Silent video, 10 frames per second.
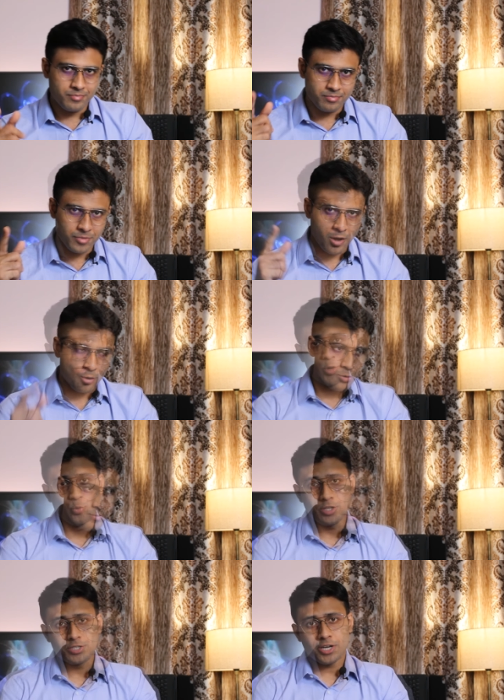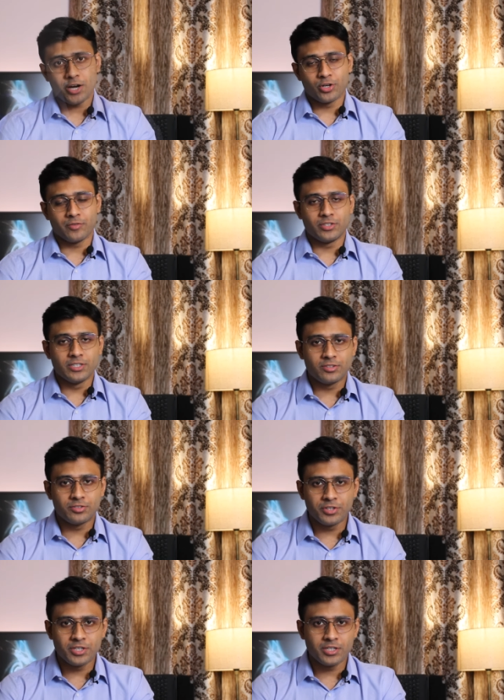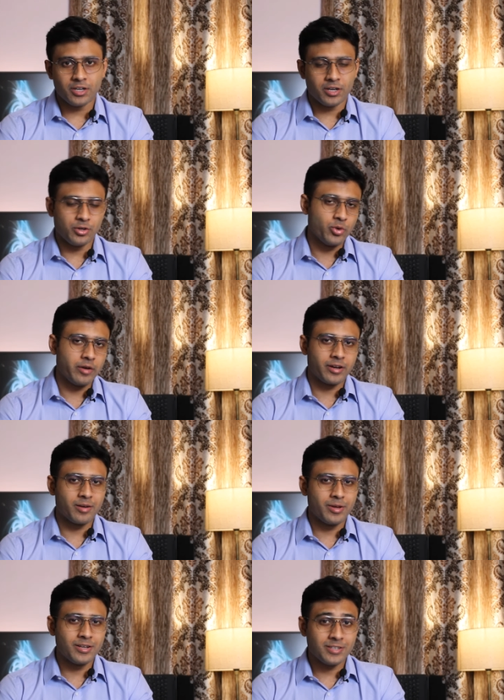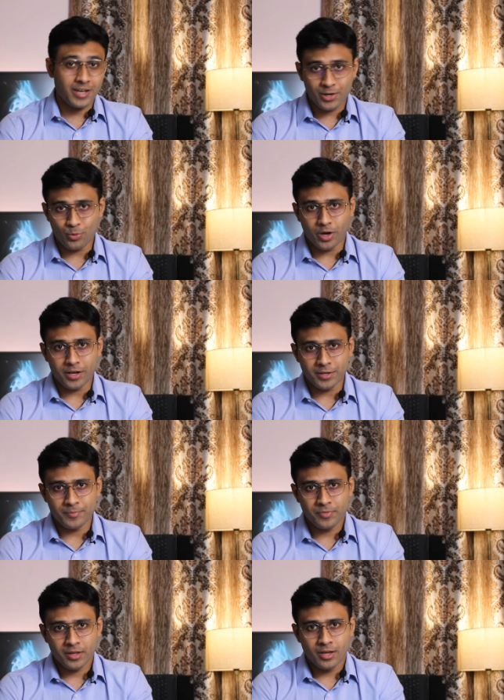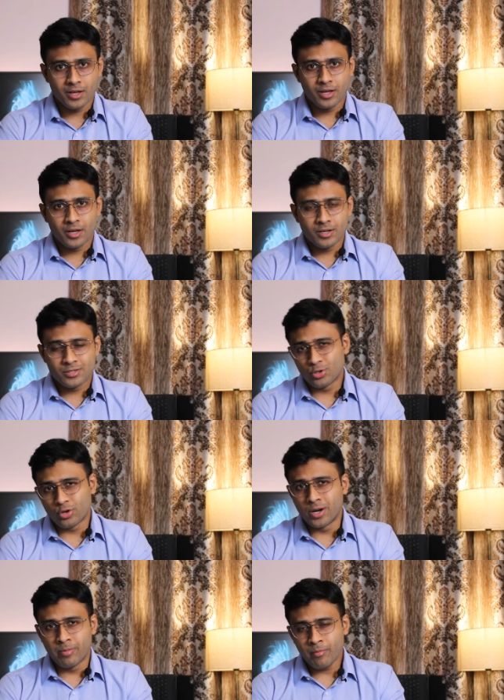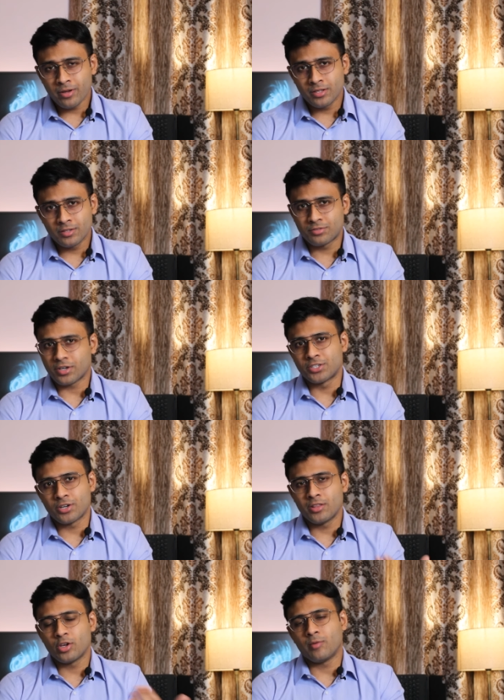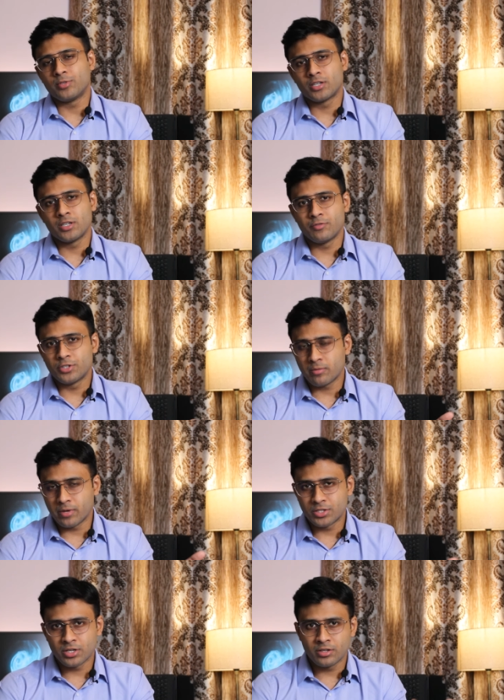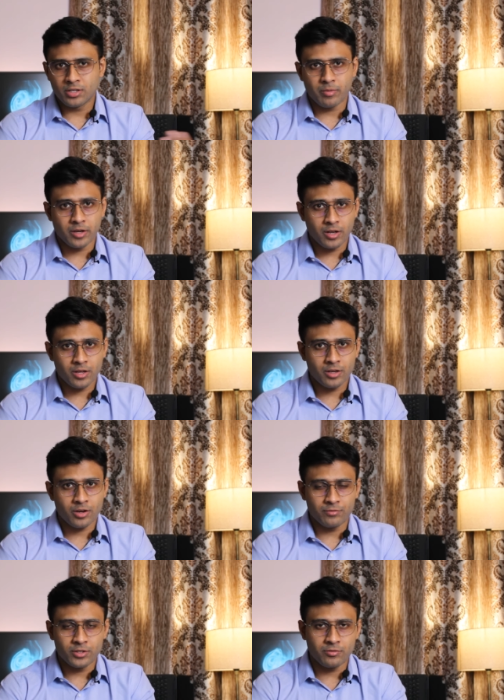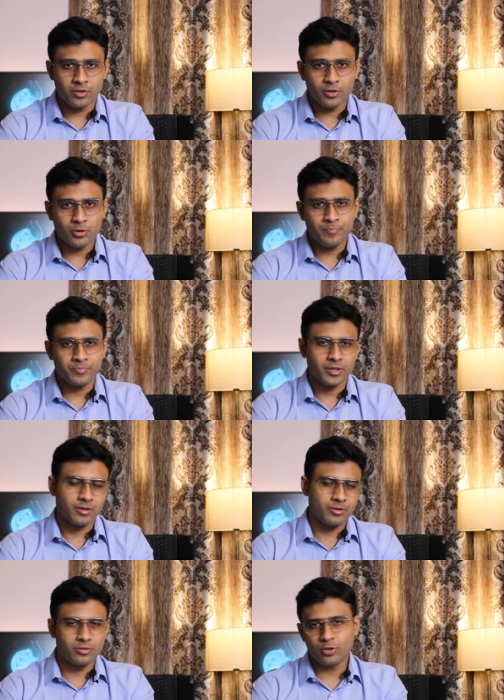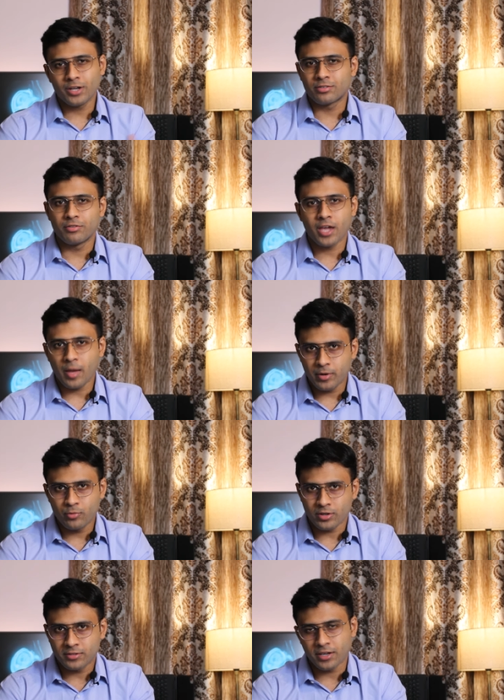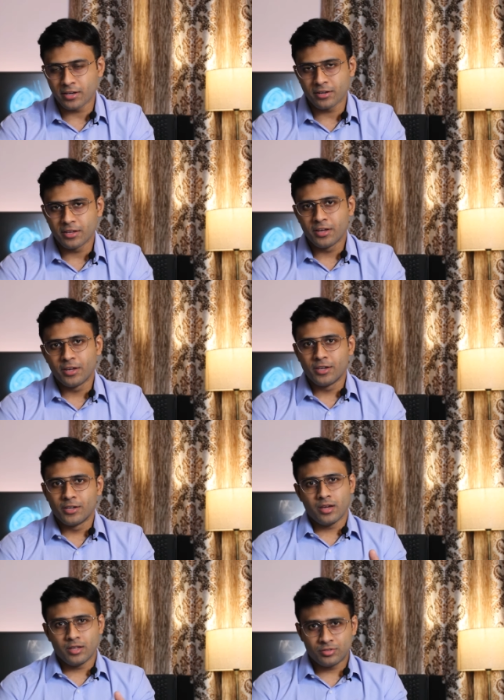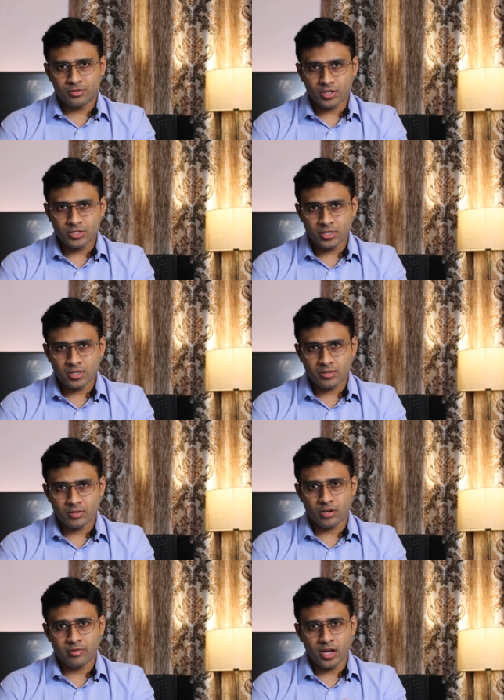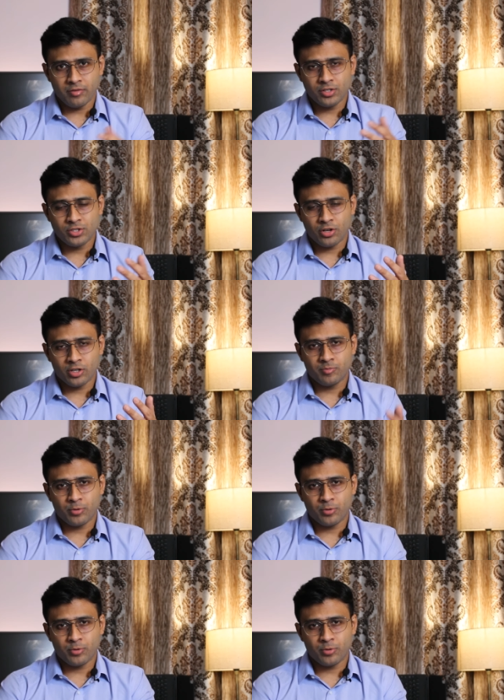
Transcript: now which out of these three uh, do i recommend and why so remember the structure and the objective which i mentioned in the beginning of this video so let's recap it once again a structure of a life insurance